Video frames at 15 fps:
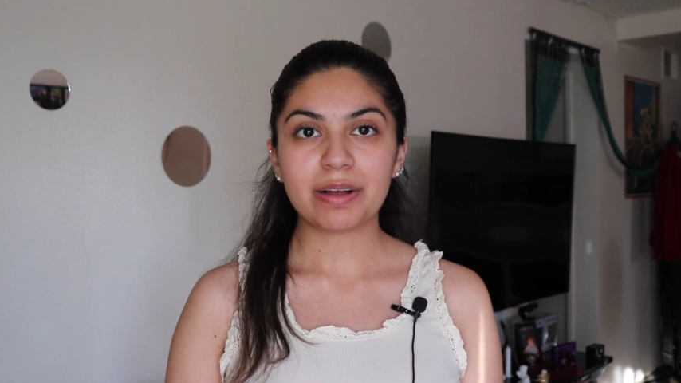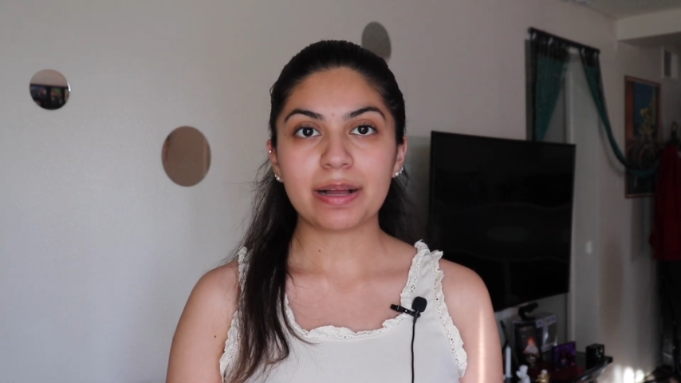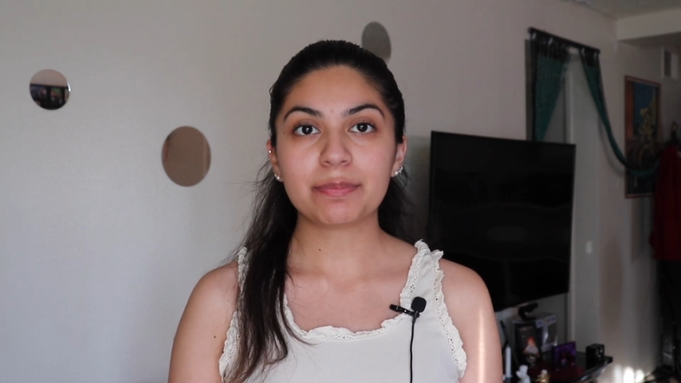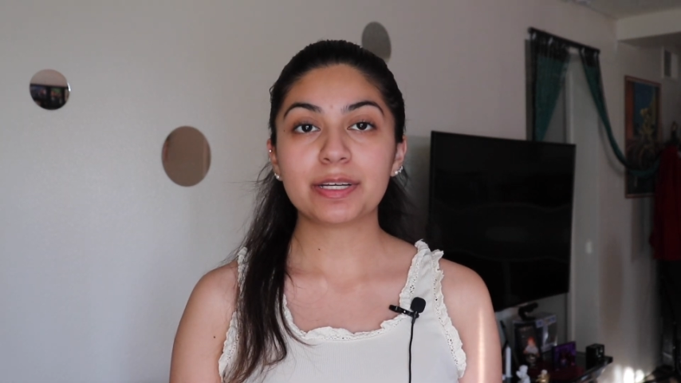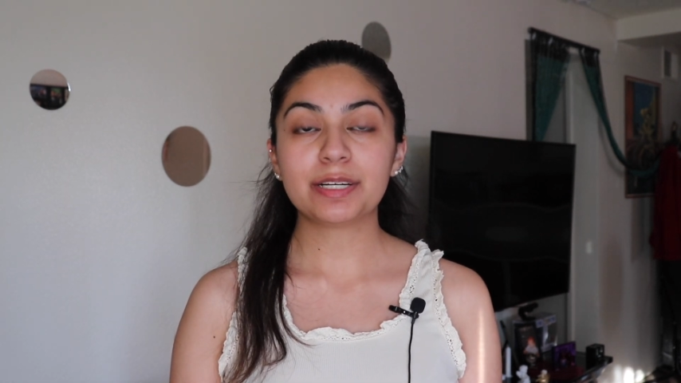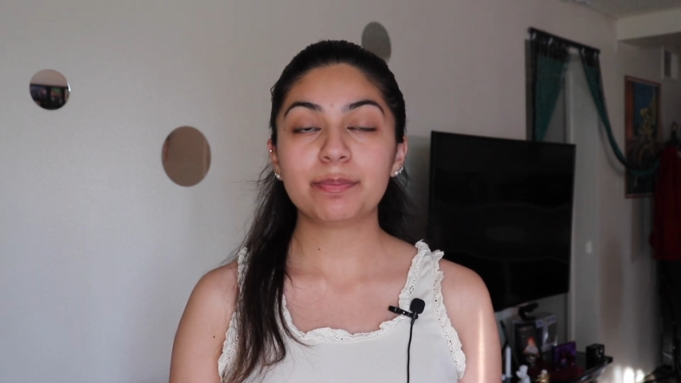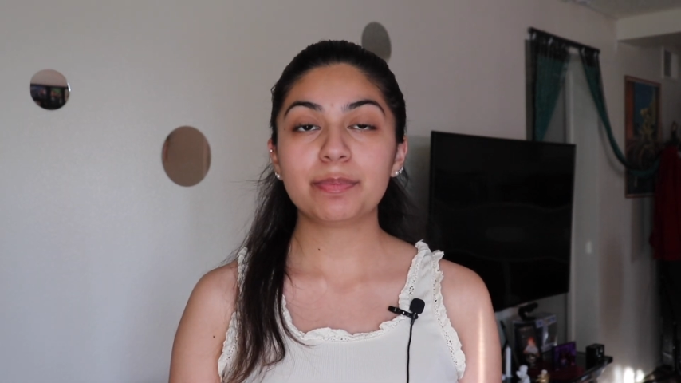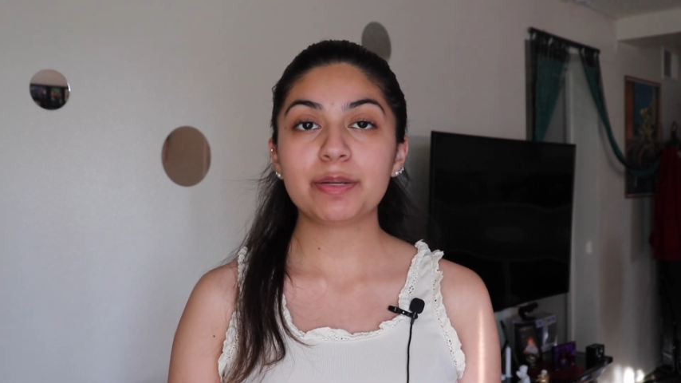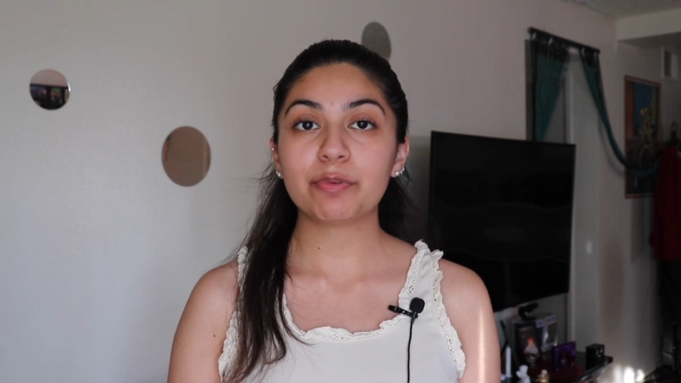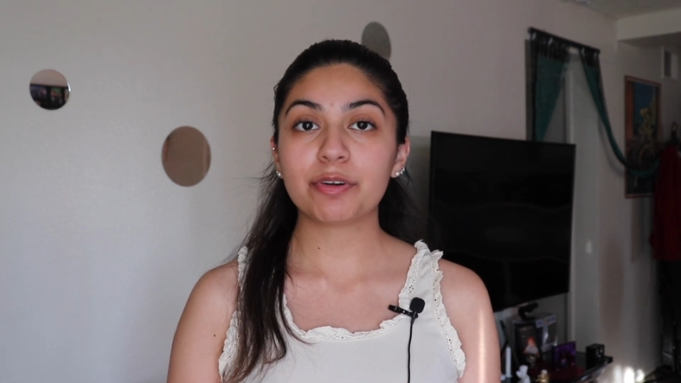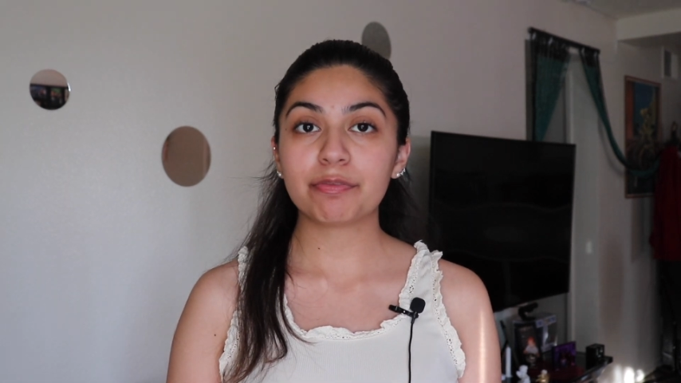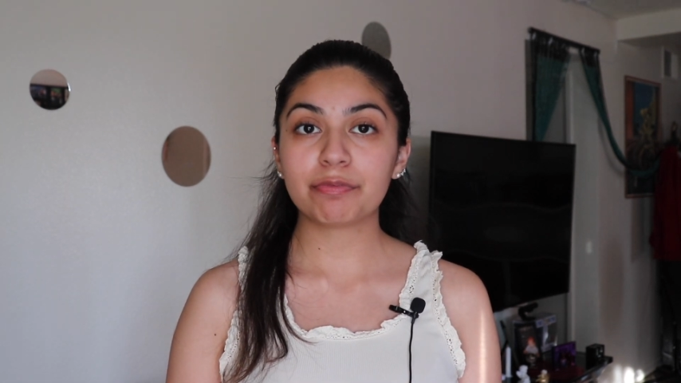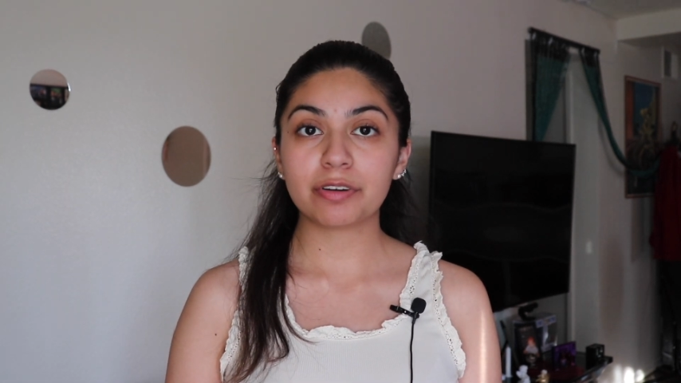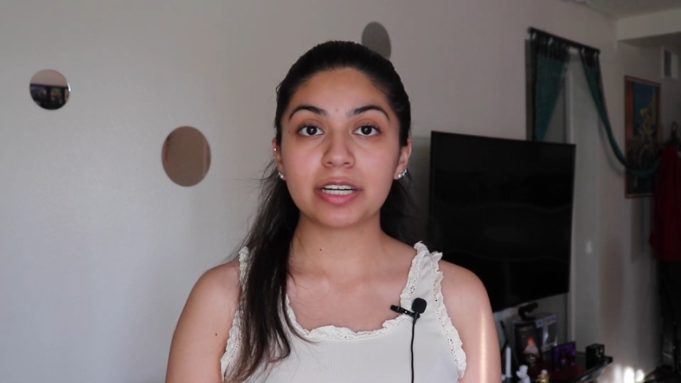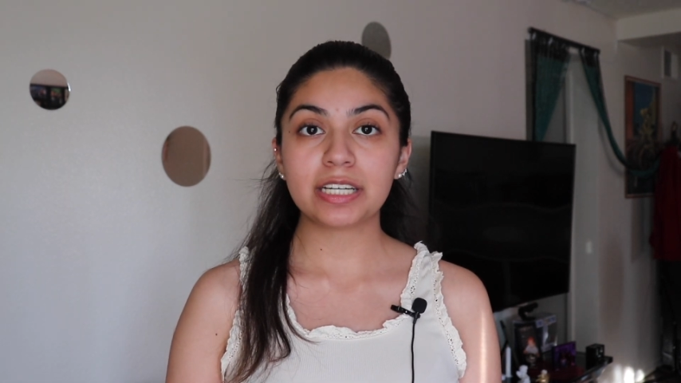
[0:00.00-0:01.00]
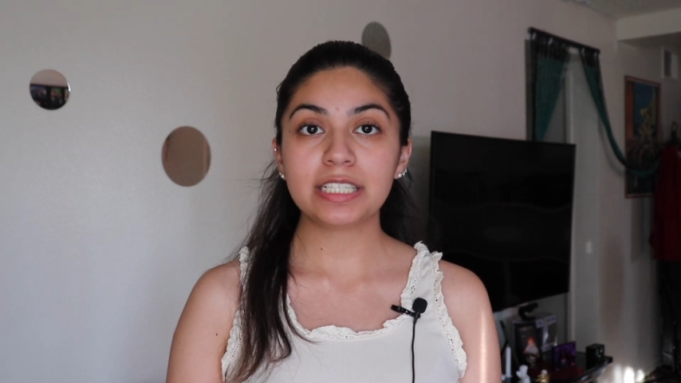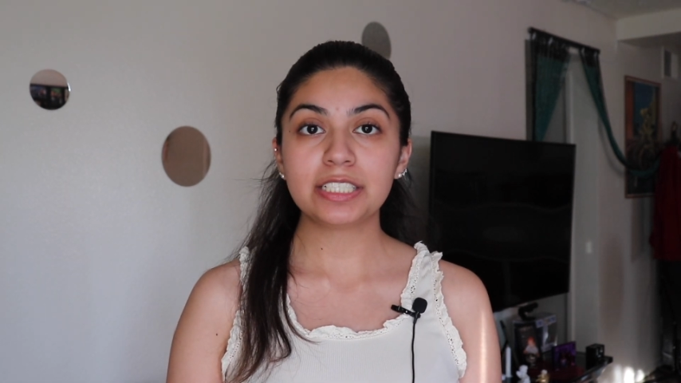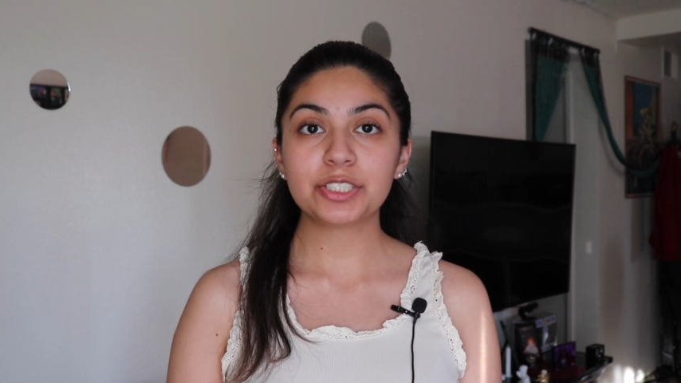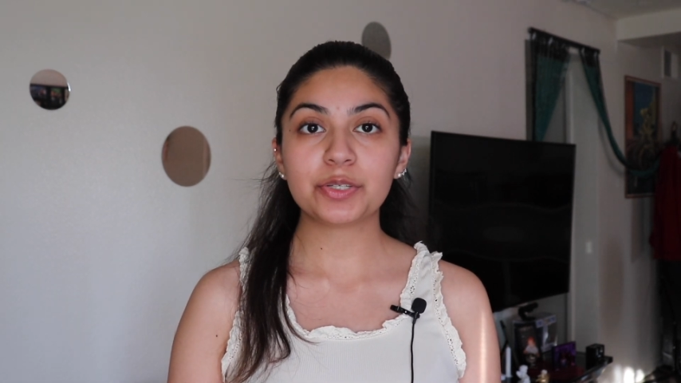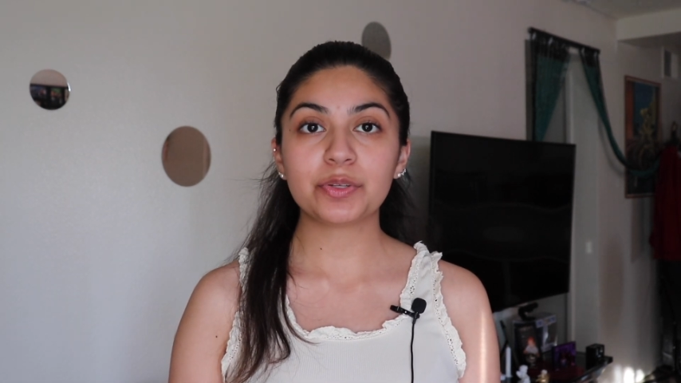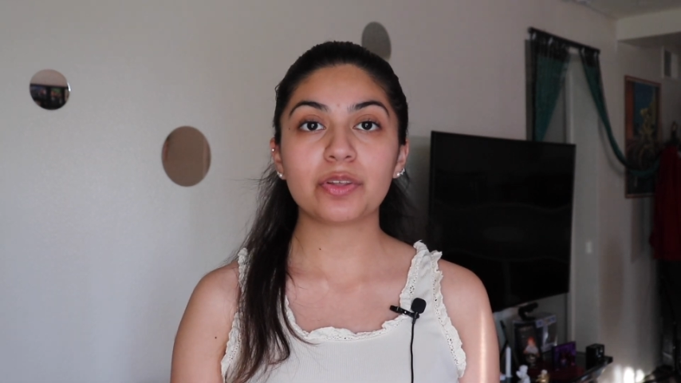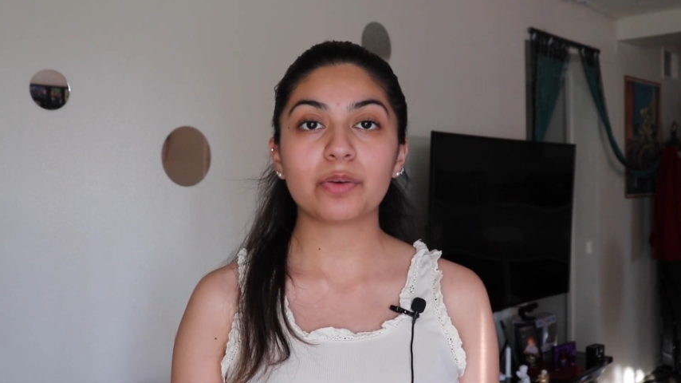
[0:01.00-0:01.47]
I'm going to be referring
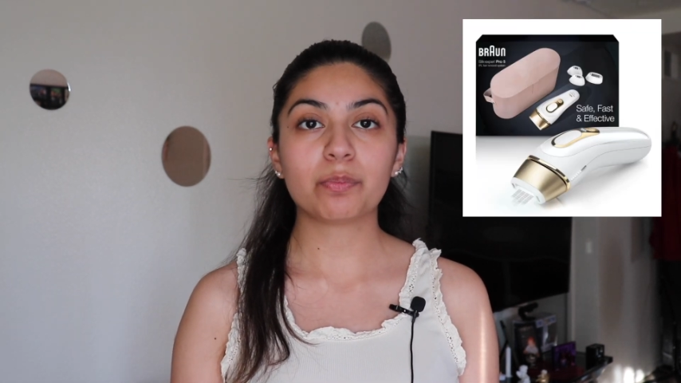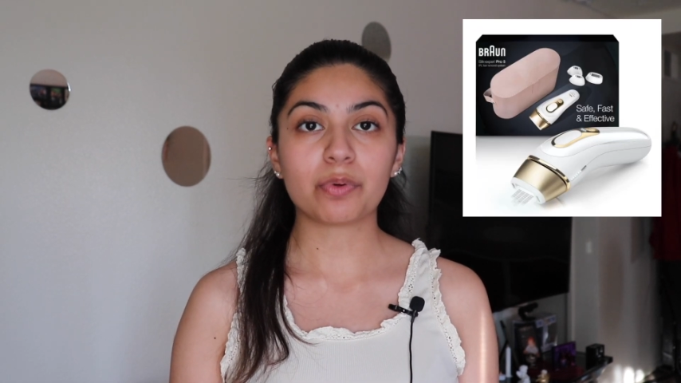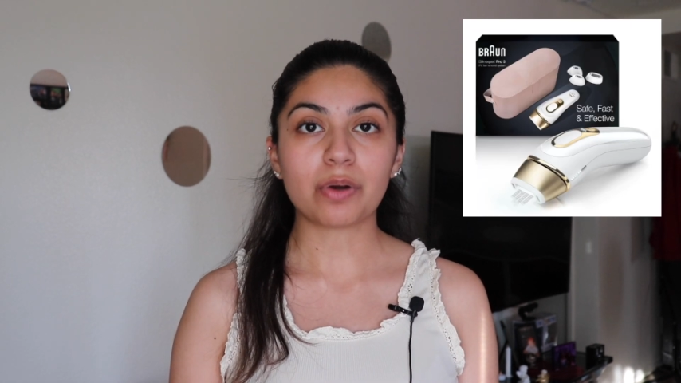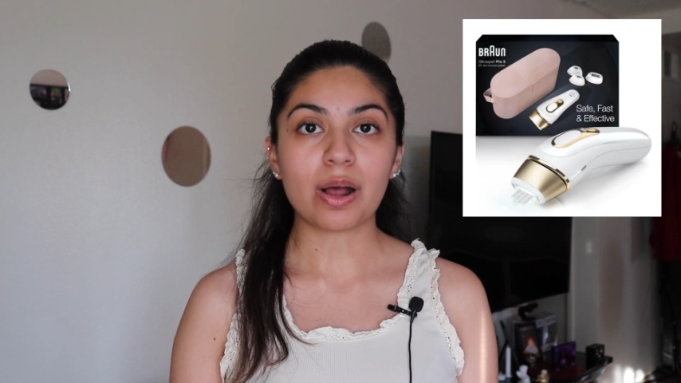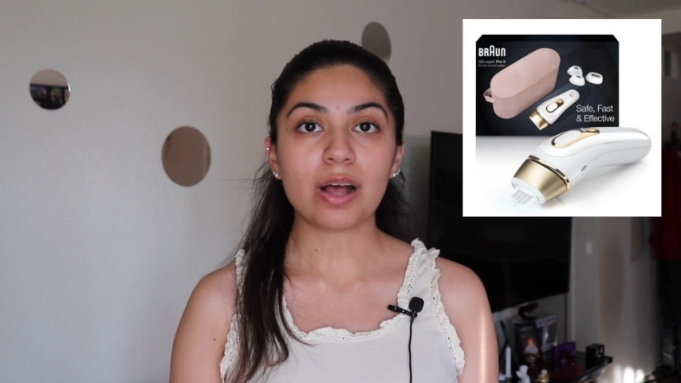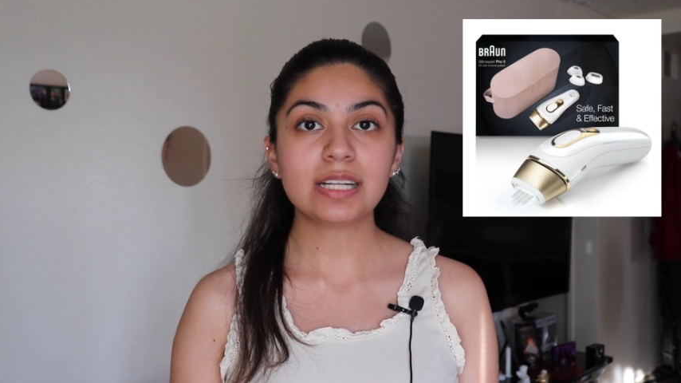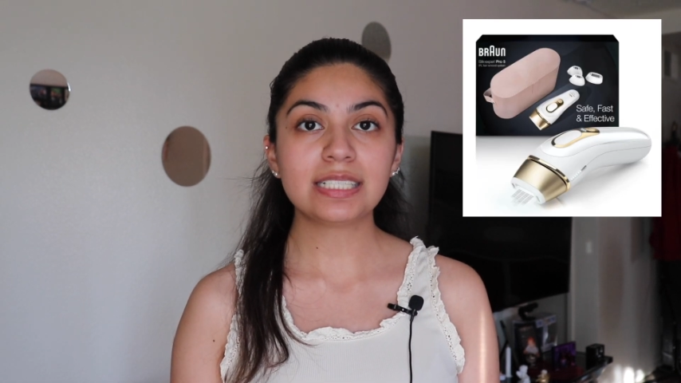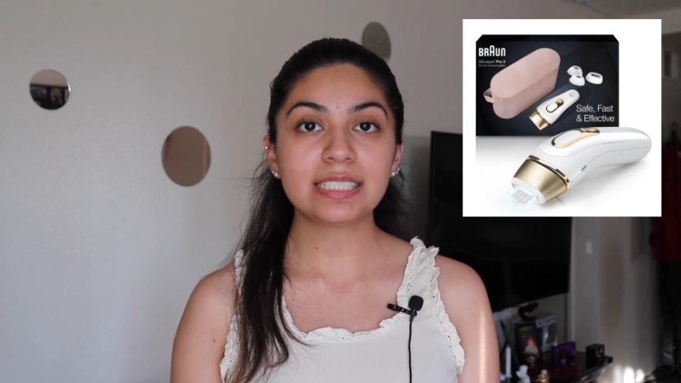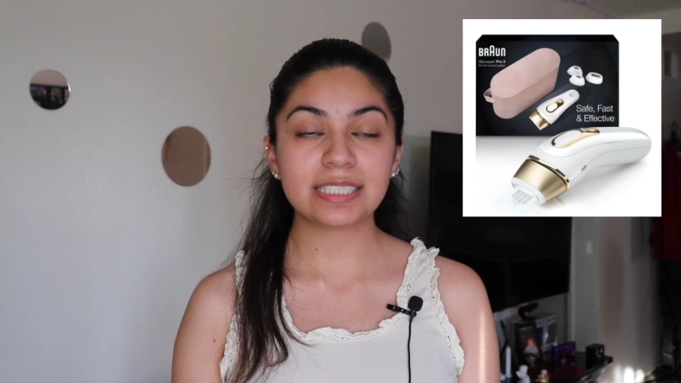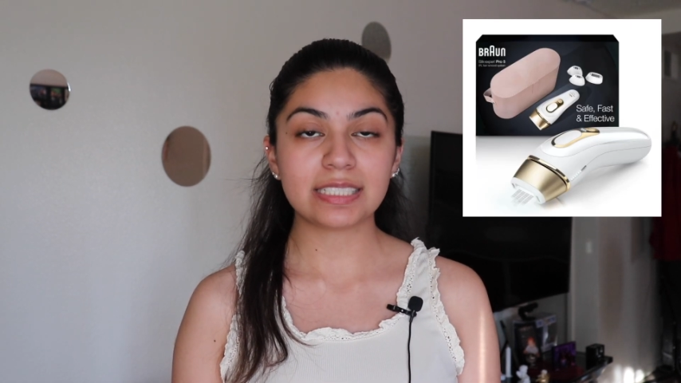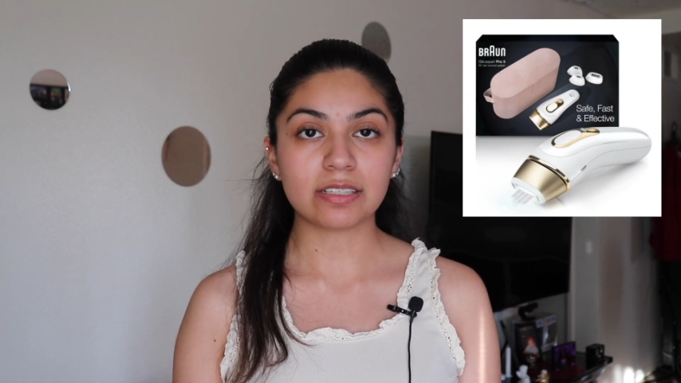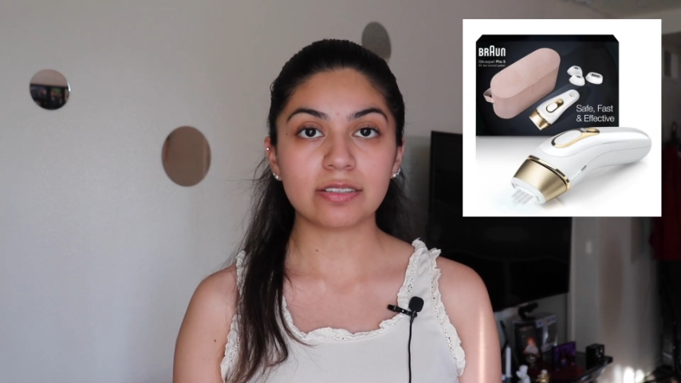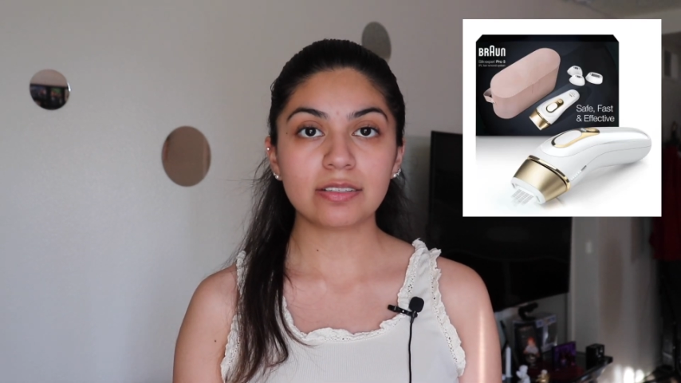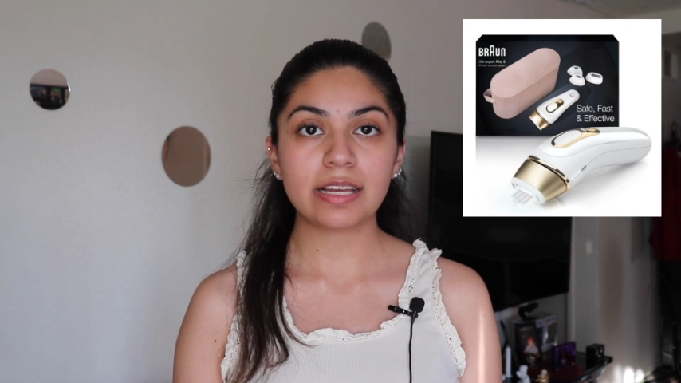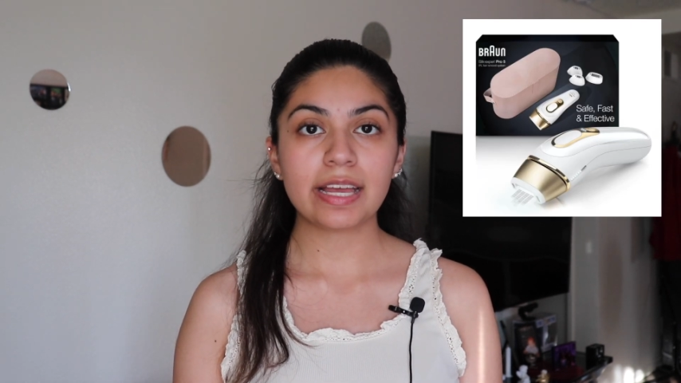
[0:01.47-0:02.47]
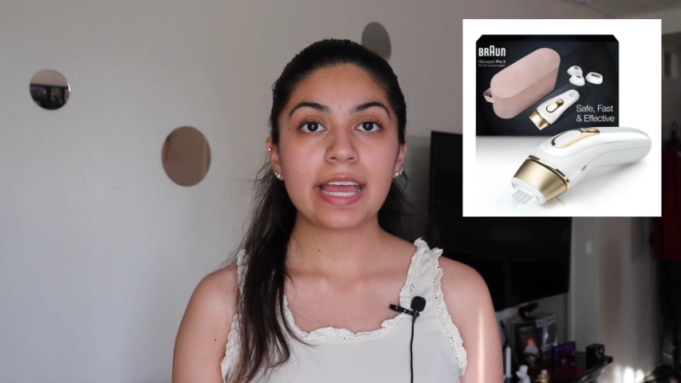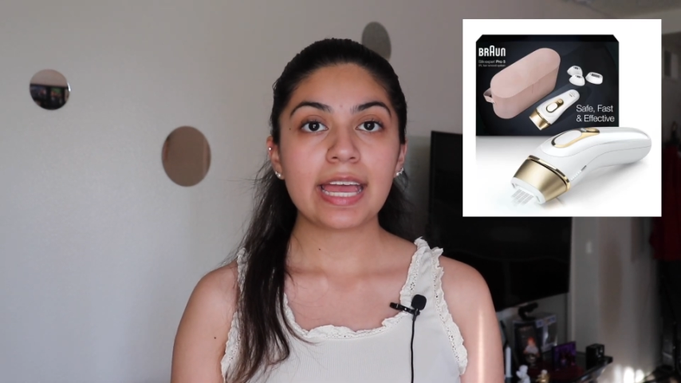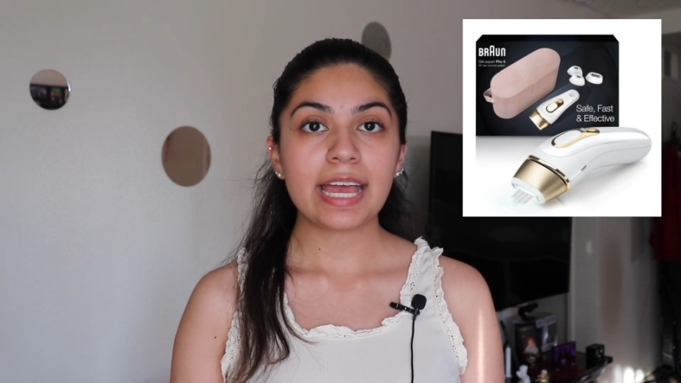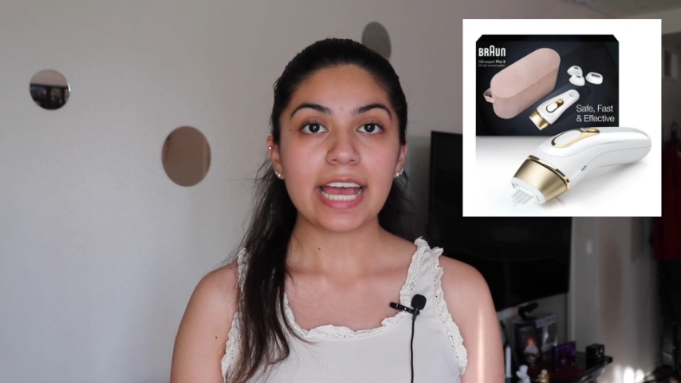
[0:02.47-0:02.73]
to the BRAUN Silk